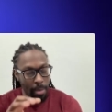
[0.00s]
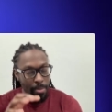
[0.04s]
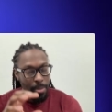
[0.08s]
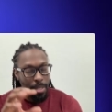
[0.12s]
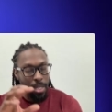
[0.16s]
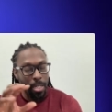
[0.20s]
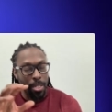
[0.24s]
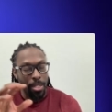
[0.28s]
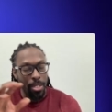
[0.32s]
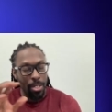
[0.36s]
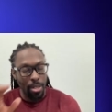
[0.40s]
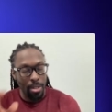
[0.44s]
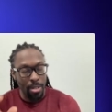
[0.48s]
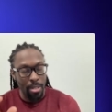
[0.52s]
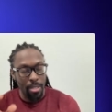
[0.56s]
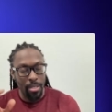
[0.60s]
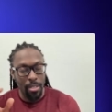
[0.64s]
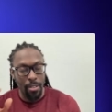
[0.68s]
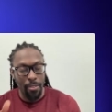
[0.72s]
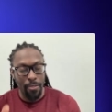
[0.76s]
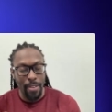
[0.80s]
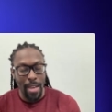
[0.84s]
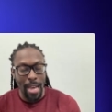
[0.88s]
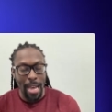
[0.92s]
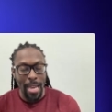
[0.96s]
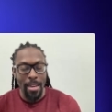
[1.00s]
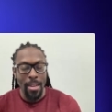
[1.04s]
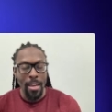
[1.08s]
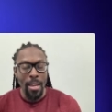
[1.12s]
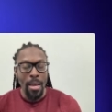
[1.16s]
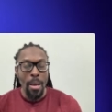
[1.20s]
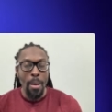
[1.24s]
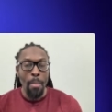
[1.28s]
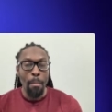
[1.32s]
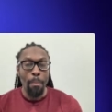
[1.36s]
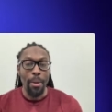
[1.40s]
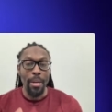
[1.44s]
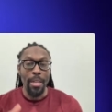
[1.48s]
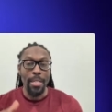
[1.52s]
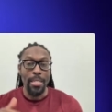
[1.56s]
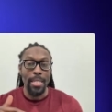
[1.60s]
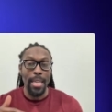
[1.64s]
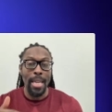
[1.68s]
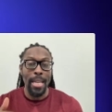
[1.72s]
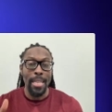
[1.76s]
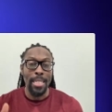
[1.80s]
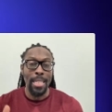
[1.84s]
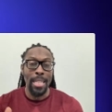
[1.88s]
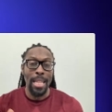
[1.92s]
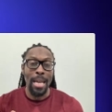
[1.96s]
can turn into fat, but it
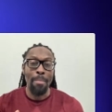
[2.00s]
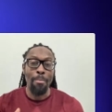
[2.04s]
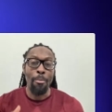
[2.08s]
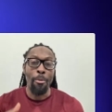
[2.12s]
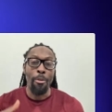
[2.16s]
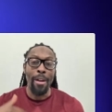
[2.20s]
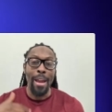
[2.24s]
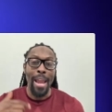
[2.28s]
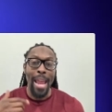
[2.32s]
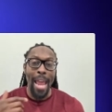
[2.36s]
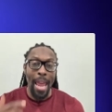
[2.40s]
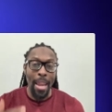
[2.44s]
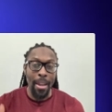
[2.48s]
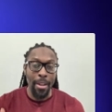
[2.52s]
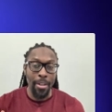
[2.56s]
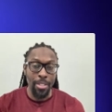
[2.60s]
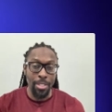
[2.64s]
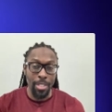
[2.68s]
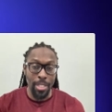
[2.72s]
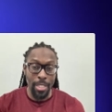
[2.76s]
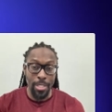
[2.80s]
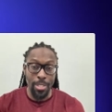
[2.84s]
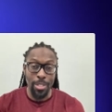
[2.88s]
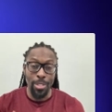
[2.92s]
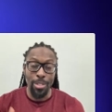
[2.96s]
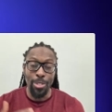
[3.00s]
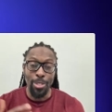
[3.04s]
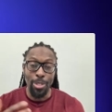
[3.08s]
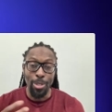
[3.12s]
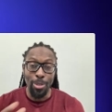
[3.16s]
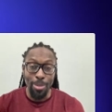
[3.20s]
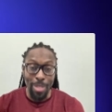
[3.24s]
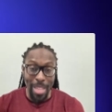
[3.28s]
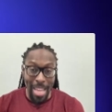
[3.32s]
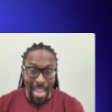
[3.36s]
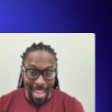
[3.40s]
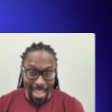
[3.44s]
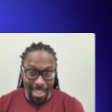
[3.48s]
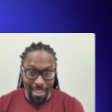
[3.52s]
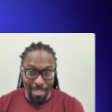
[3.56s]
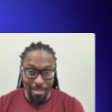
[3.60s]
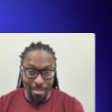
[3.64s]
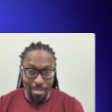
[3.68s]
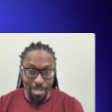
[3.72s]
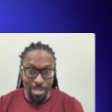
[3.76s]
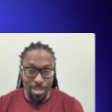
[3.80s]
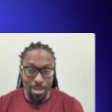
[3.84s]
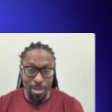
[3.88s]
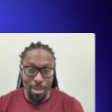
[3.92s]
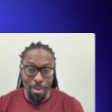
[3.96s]
takes a lot more energy to do that.
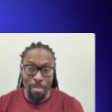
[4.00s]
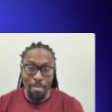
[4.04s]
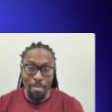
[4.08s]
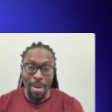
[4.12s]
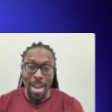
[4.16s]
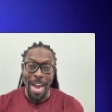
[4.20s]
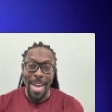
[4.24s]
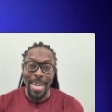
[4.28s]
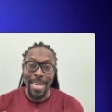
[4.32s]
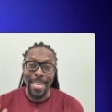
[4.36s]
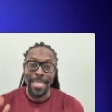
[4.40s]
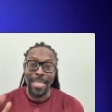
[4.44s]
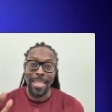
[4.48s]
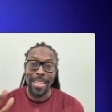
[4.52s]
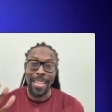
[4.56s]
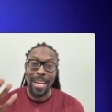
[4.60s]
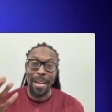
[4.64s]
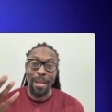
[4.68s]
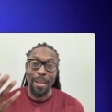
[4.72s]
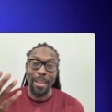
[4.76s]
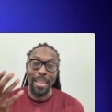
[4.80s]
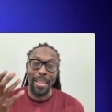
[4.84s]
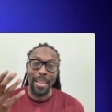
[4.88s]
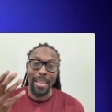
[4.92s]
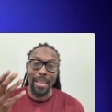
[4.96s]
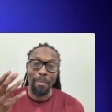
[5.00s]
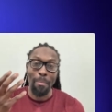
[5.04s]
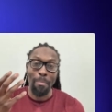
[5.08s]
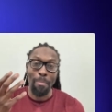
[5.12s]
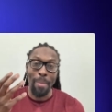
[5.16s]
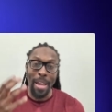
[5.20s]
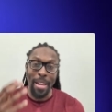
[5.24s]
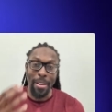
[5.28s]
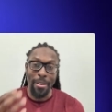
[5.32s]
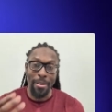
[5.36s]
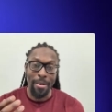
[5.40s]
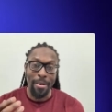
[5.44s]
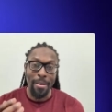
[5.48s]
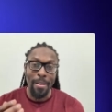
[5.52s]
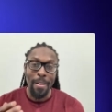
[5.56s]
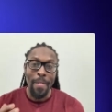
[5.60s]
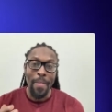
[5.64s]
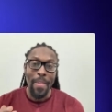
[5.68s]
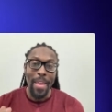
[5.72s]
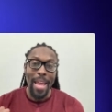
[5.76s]
So the body is a lot better